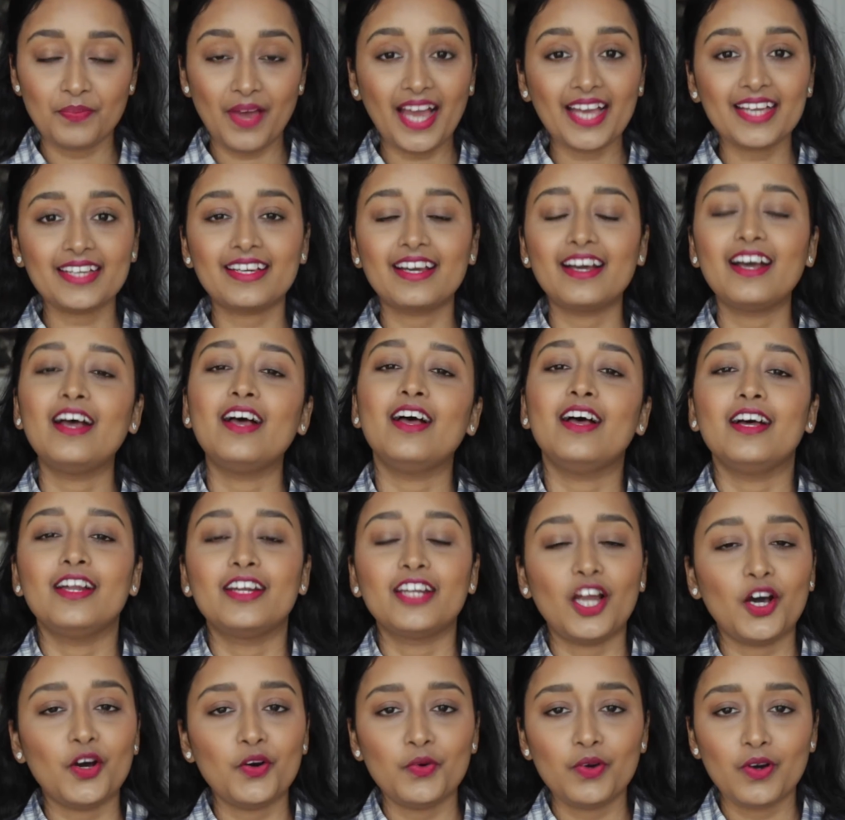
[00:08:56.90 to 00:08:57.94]
back.
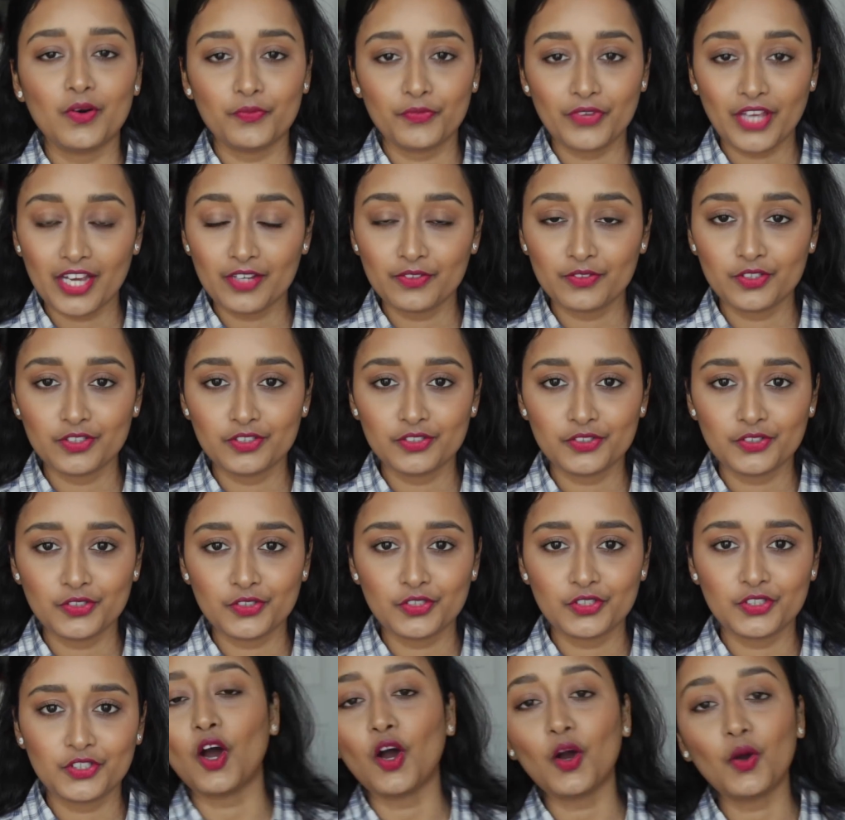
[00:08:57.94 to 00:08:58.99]
Now we are going
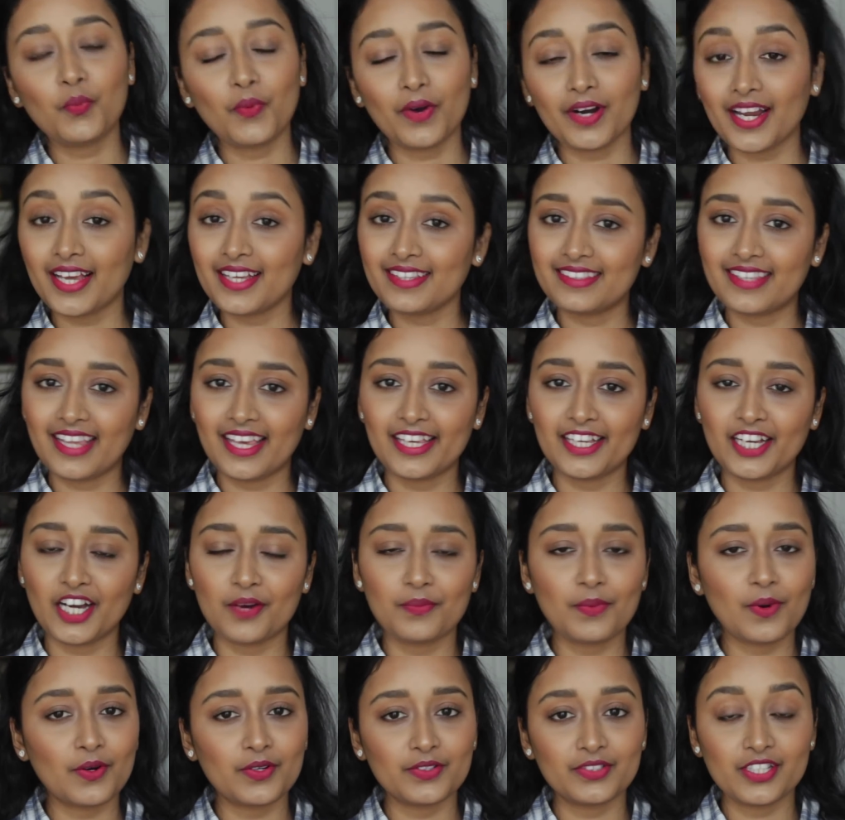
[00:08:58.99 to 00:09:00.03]
to talk what I think
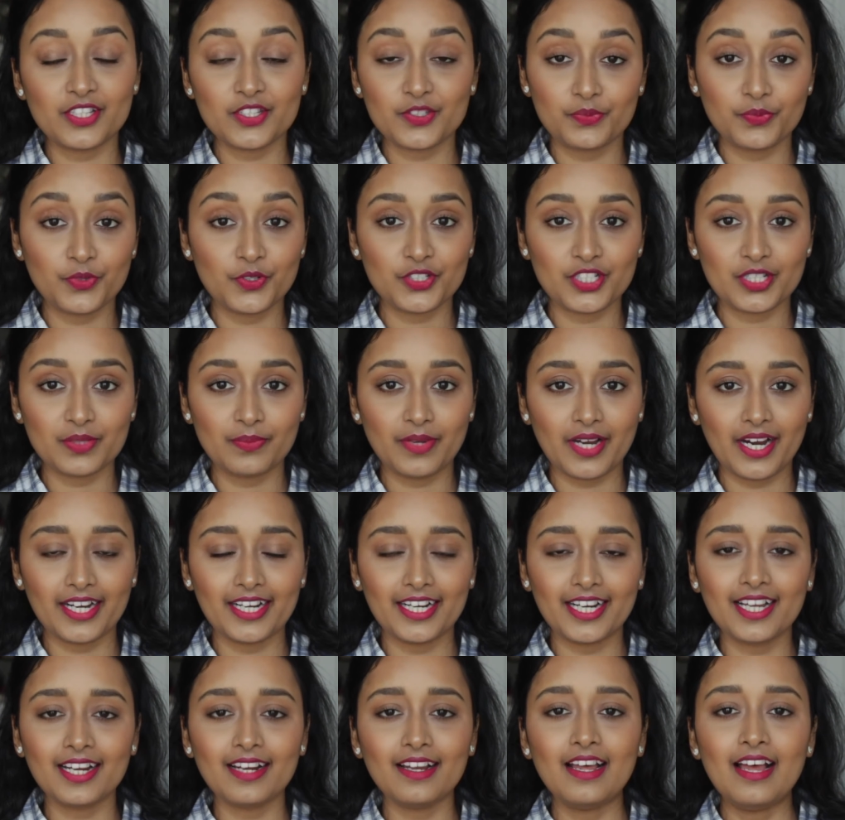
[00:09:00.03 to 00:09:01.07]
about this beauty
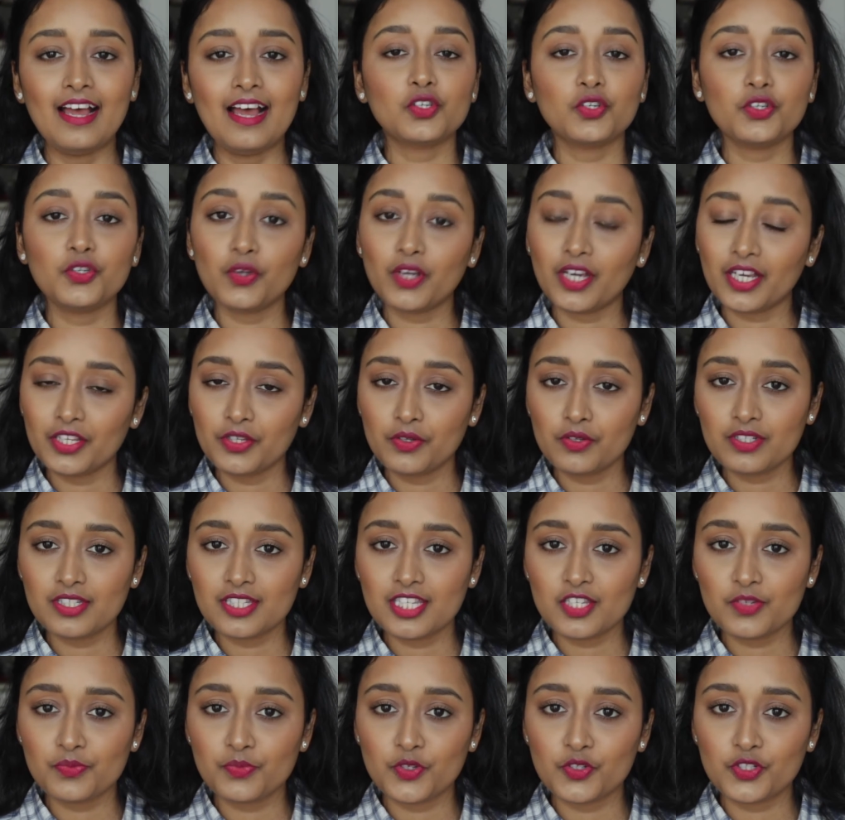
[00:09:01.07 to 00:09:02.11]
blender. So you can use
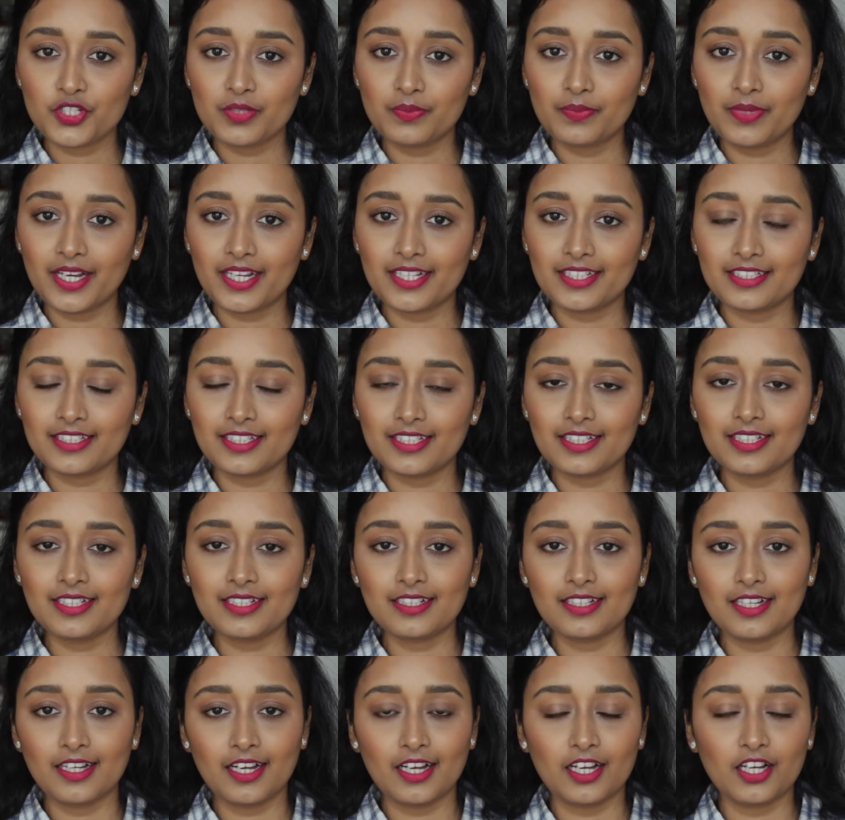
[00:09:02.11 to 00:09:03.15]
this beauty blender
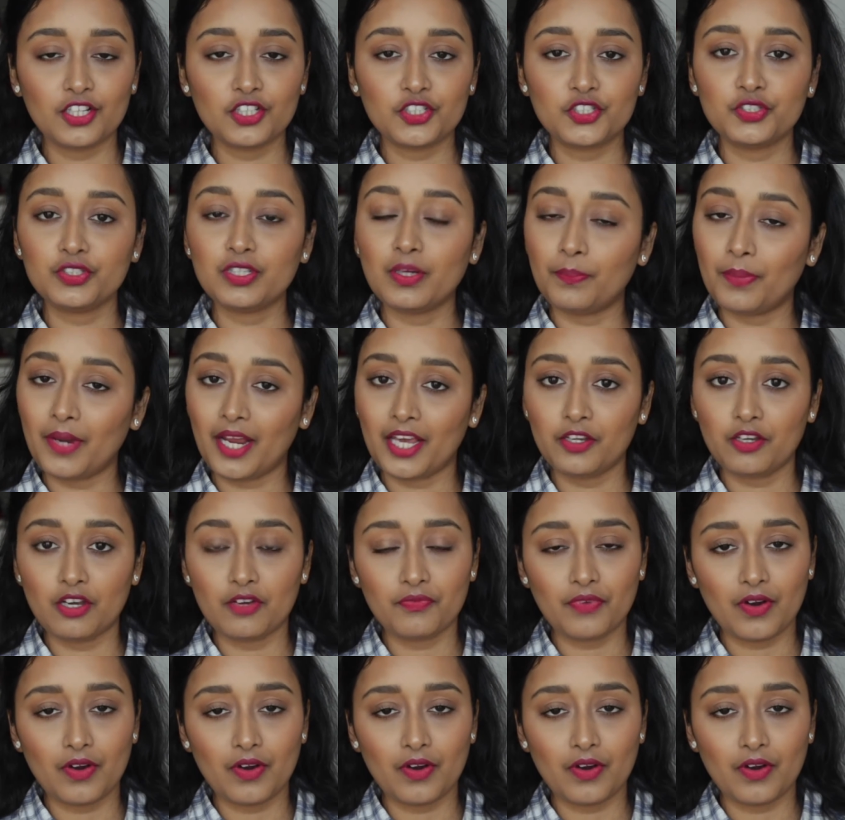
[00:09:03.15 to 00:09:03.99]
to apply your